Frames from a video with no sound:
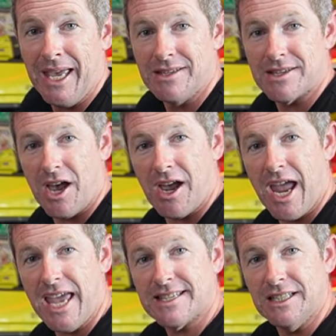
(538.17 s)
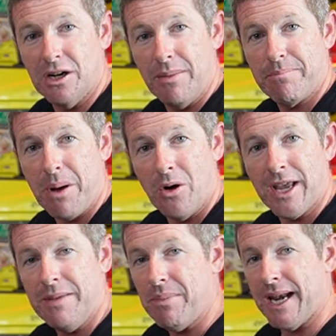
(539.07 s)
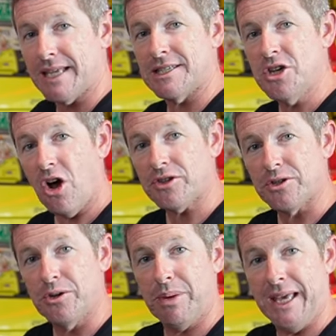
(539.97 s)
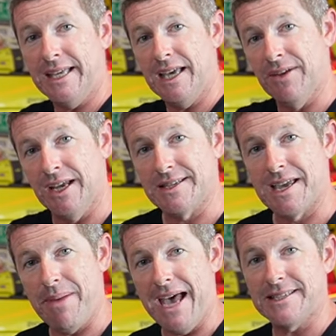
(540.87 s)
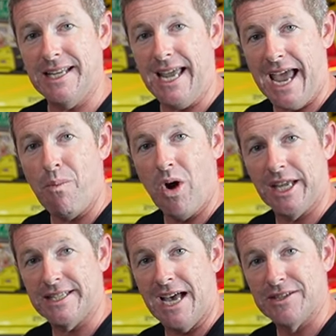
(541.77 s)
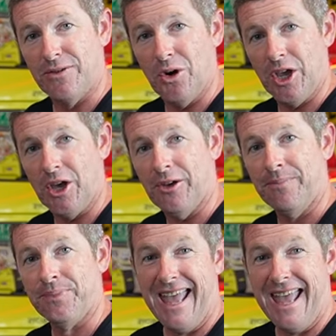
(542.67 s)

So it's a little bit bulky, but it's not too big given its capacity and what it does for you.